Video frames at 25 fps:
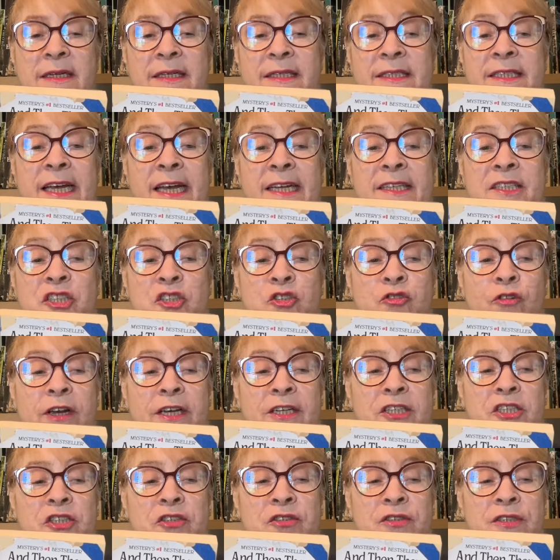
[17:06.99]
10
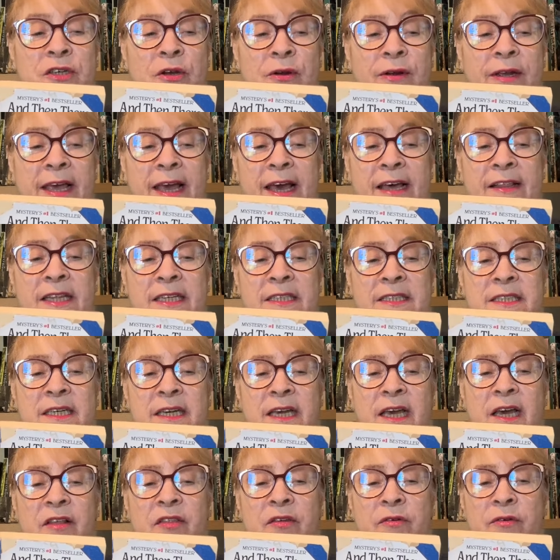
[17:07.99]
strangers are gathered
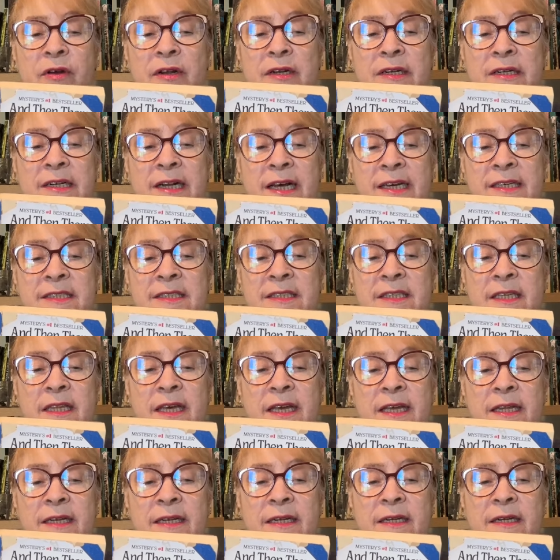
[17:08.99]
together on an
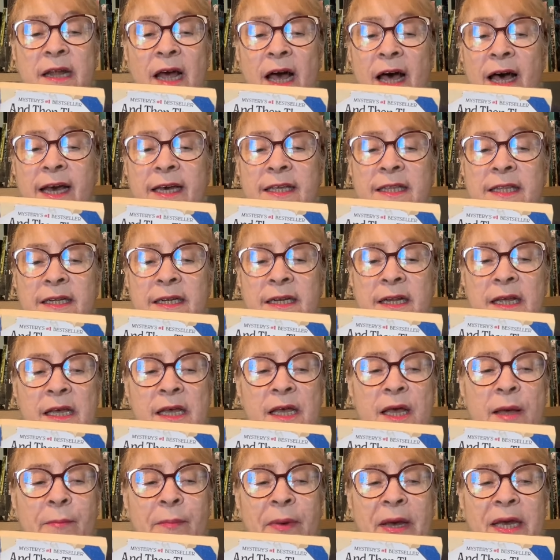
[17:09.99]
isolated island
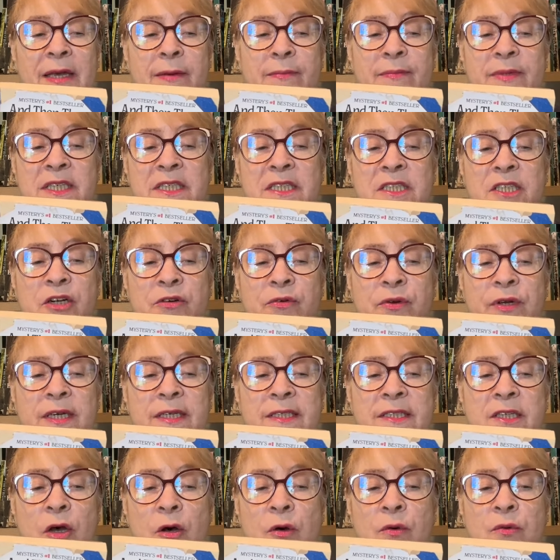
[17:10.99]
by a
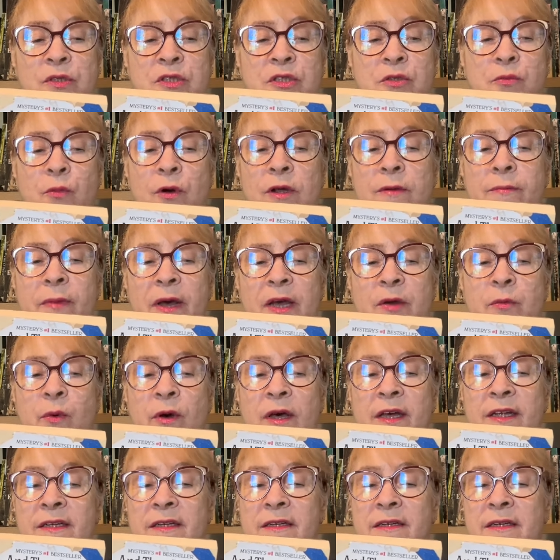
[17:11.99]
mysterious host. One by
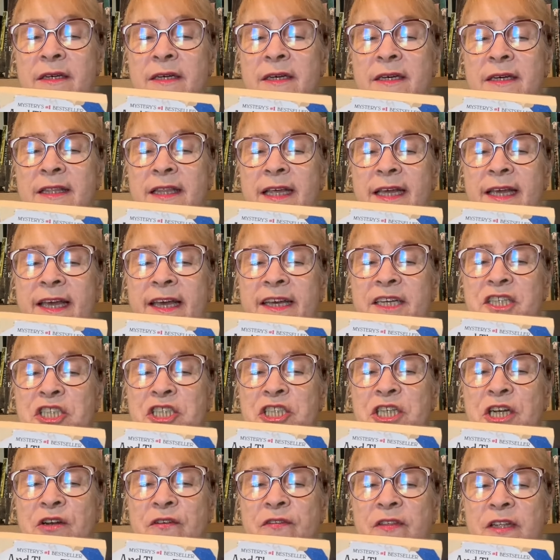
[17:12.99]
one, the guests
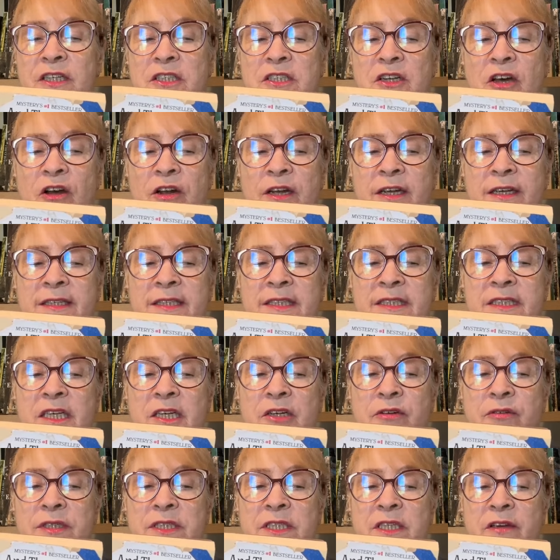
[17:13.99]
share the darkest
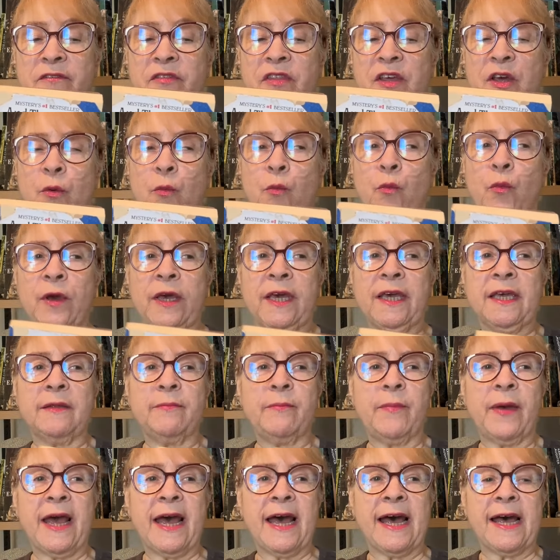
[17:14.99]
secrets of their
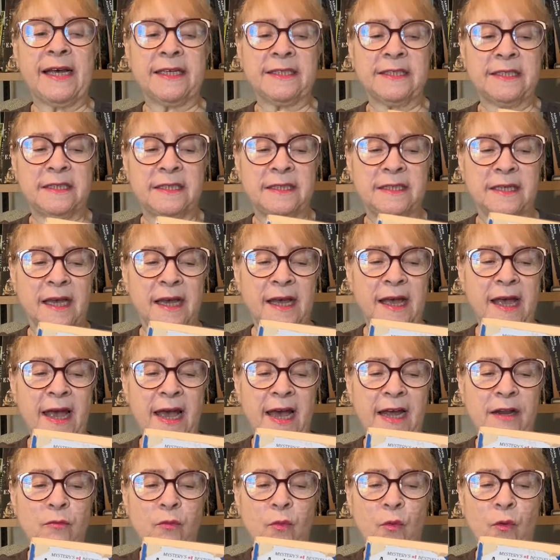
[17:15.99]
wicked pasts,
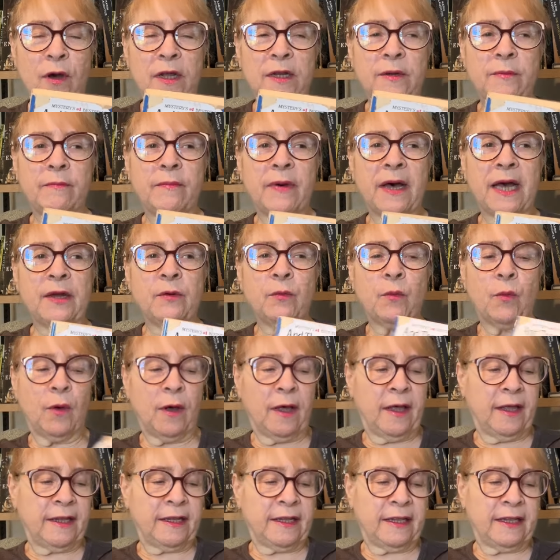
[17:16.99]
and one by
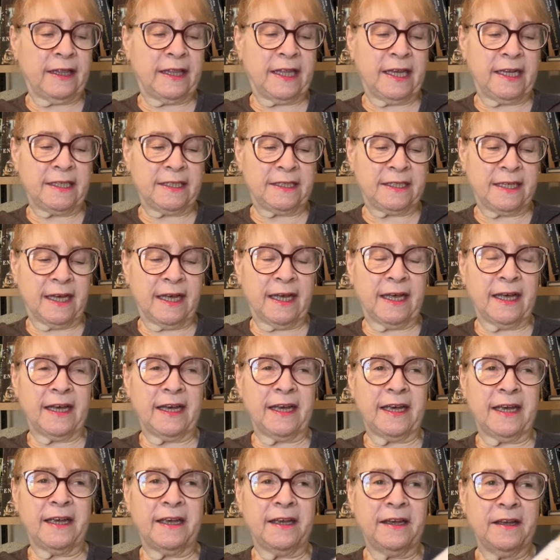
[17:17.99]
one, they
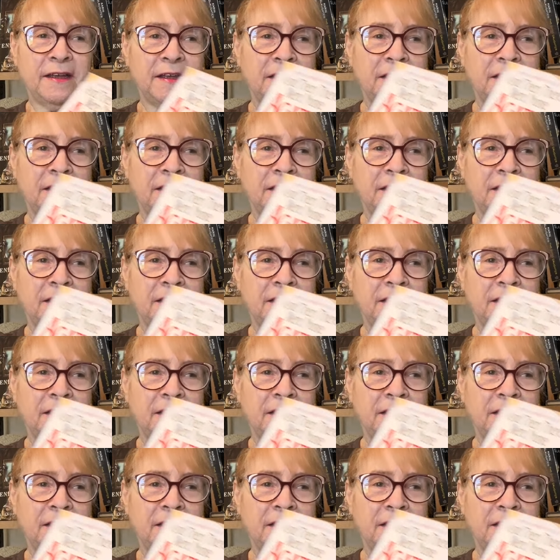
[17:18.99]
die.